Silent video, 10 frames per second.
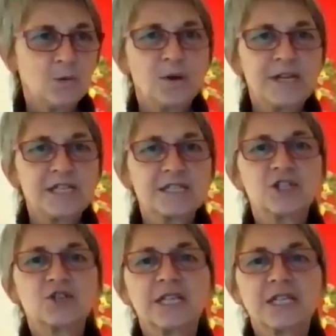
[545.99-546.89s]
What is
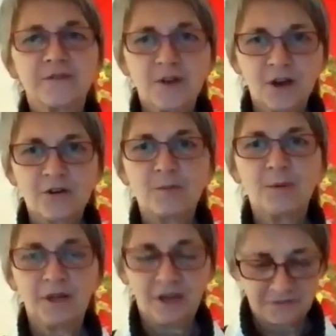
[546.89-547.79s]
the
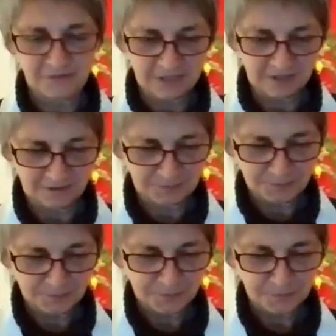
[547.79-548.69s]
transferable life skill?
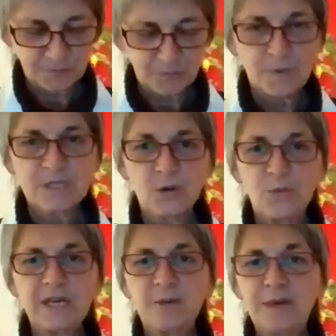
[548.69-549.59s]

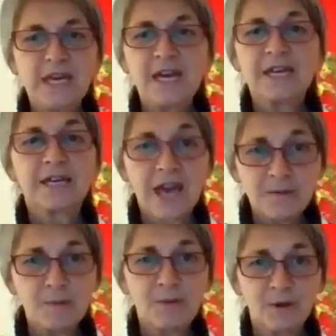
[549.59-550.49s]
So we can be
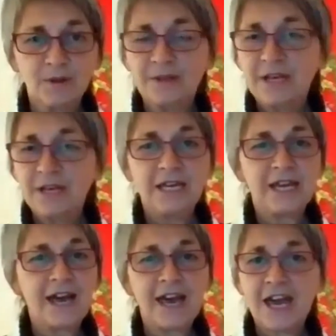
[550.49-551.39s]
capable
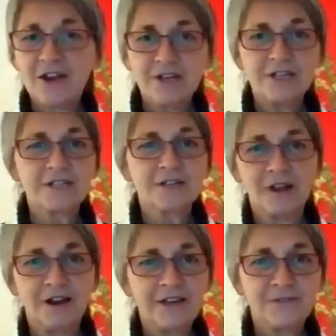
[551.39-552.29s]
in our areas
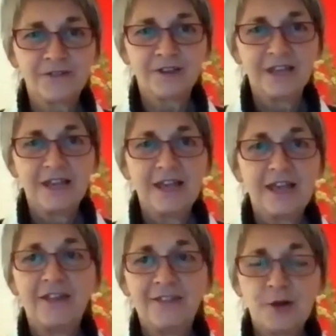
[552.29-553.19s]
of life,
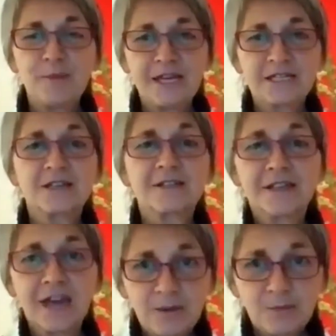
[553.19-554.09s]
and that makes us
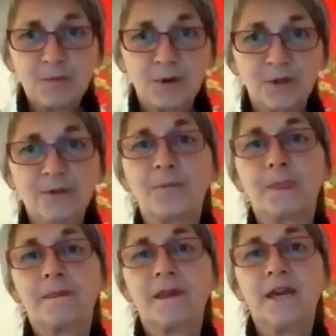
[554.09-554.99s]
capable
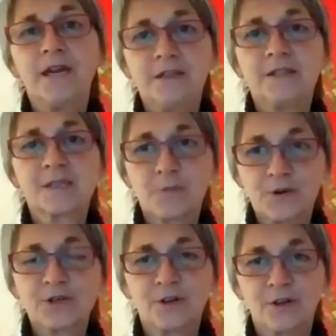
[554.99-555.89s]
in the
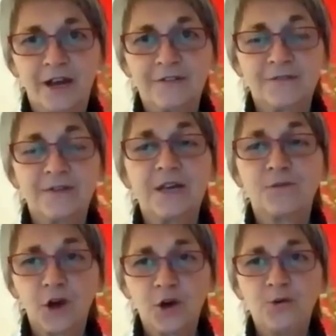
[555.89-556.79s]
spiritual life,
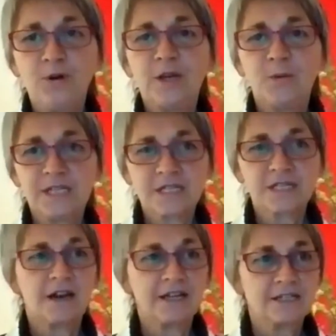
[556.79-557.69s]
if only we
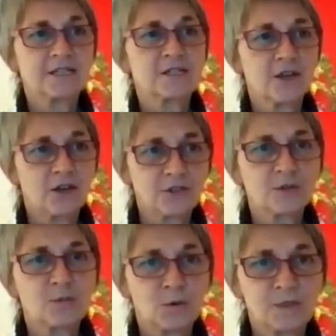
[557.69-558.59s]
decide to turn
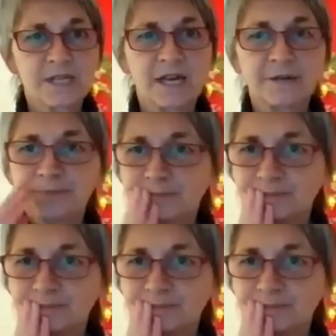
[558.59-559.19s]
towards that.